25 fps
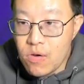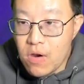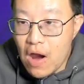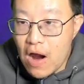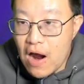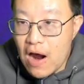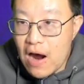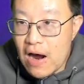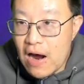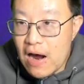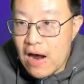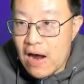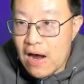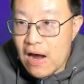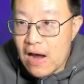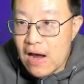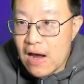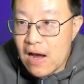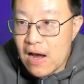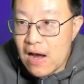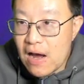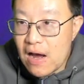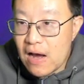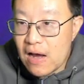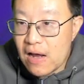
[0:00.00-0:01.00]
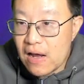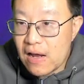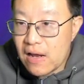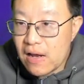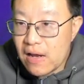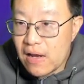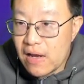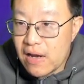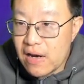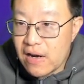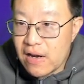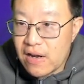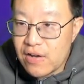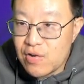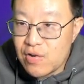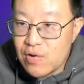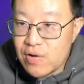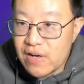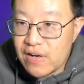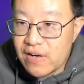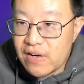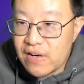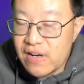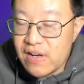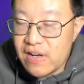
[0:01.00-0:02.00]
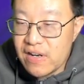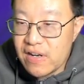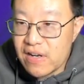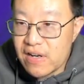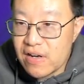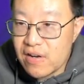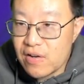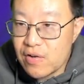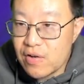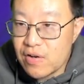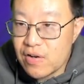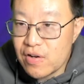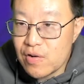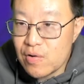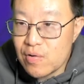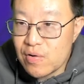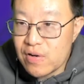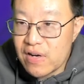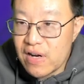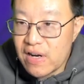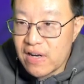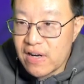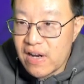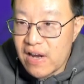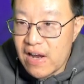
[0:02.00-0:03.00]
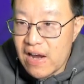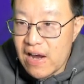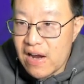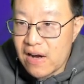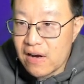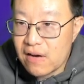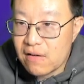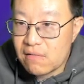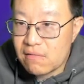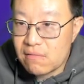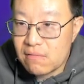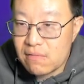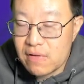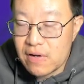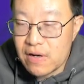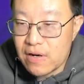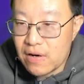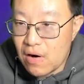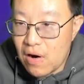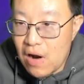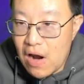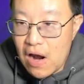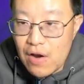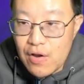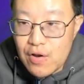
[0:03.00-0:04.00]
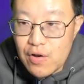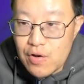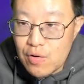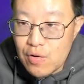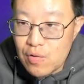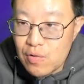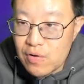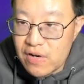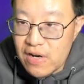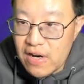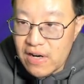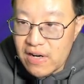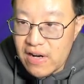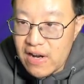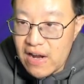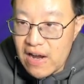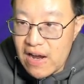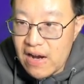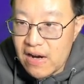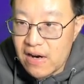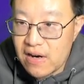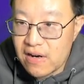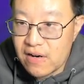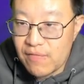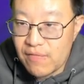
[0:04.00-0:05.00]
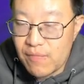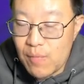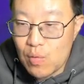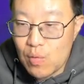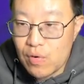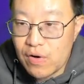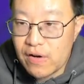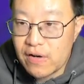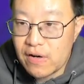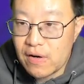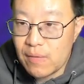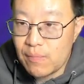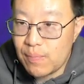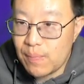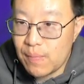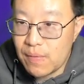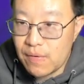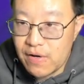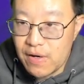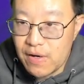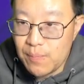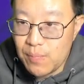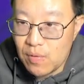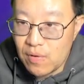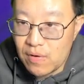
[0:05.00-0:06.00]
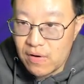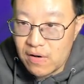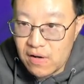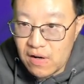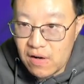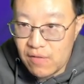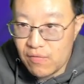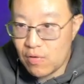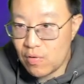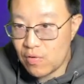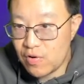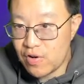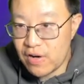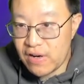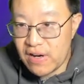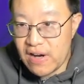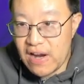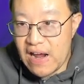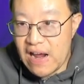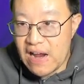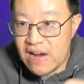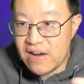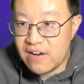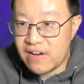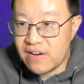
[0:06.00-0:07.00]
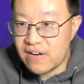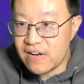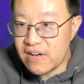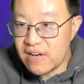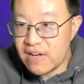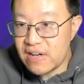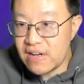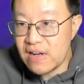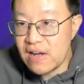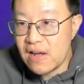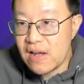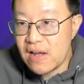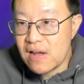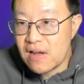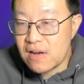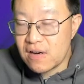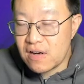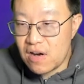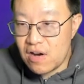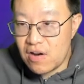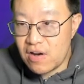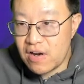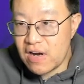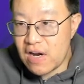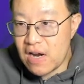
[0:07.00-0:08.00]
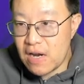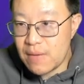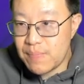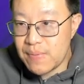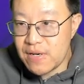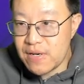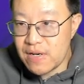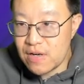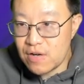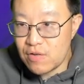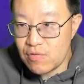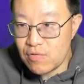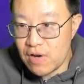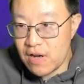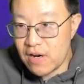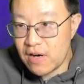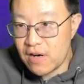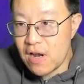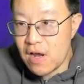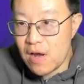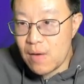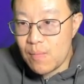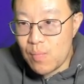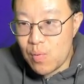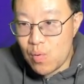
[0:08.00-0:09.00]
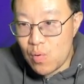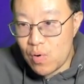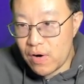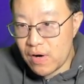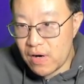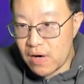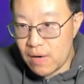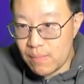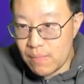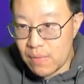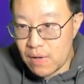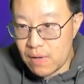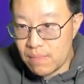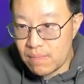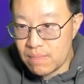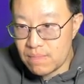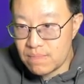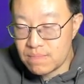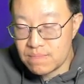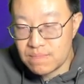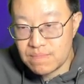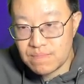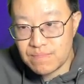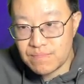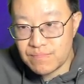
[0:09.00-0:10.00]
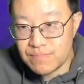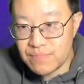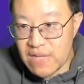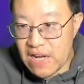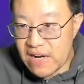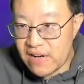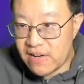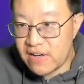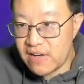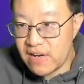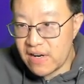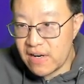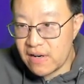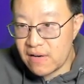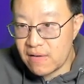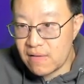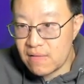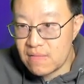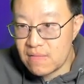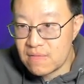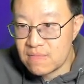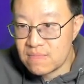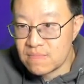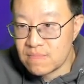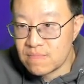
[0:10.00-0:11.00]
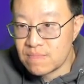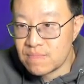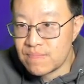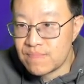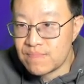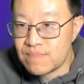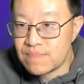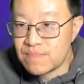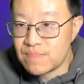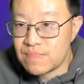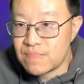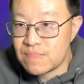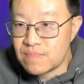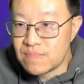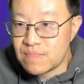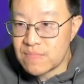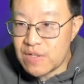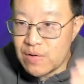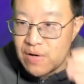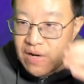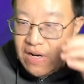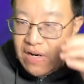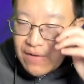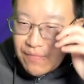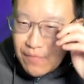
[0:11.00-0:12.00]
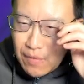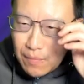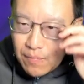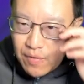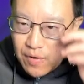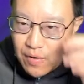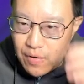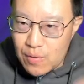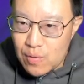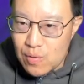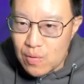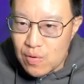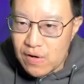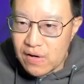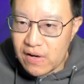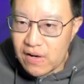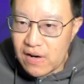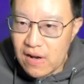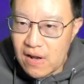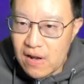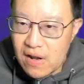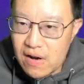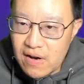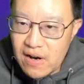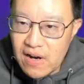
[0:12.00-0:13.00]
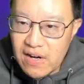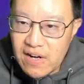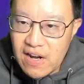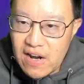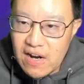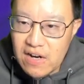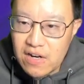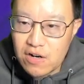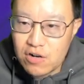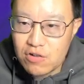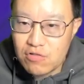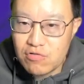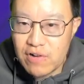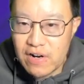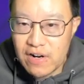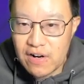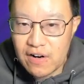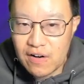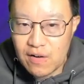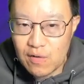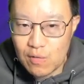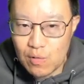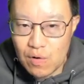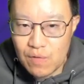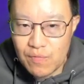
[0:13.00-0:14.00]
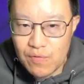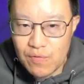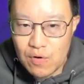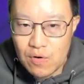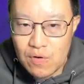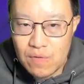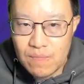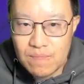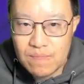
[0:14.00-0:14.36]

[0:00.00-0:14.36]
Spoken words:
Uh, and as you can see here, you can use Netcat. You know how you use Netcat at the most simplest level, just NC, target IP address, port number. That's it. You can even use Netcat to create a server.